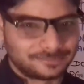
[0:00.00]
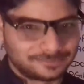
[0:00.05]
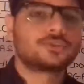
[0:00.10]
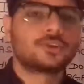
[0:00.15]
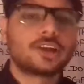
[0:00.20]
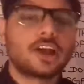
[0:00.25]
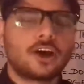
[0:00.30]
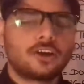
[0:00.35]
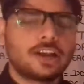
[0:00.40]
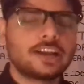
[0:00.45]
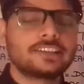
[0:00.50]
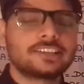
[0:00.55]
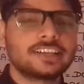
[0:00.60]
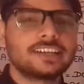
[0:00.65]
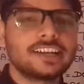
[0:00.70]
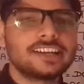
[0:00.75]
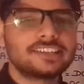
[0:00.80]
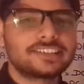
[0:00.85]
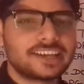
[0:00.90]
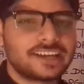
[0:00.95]
So now let's
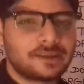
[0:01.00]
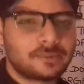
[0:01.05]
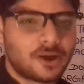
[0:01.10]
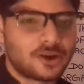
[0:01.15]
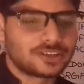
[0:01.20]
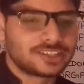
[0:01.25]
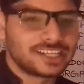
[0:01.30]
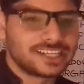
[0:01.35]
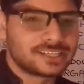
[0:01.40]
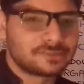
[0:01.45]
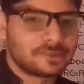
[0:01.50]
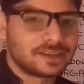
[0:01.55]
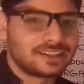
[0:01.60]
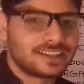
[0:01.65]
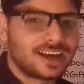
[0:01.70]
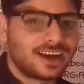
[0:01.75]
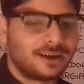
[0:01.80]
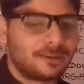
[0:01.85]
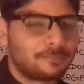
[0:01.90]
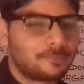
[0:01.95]
understand about these, mean
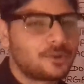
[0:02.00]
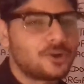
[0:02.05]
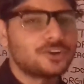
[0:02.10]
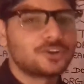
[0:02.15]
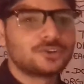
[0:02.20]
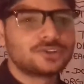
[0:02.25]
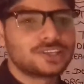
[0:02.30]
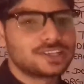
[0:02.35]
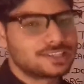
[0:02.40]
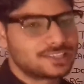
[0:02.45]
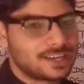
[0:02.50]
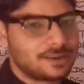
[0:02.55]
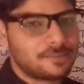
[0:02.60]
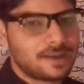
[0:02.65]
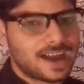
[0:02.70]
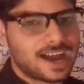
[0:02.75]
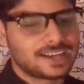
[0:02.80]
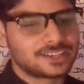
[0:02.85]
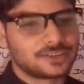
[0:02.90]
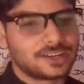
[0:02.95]
the
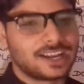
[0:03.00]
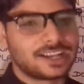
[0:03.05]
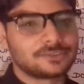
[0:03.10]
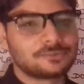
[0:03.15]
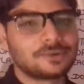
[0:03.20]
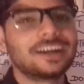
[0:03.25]
photosystem as well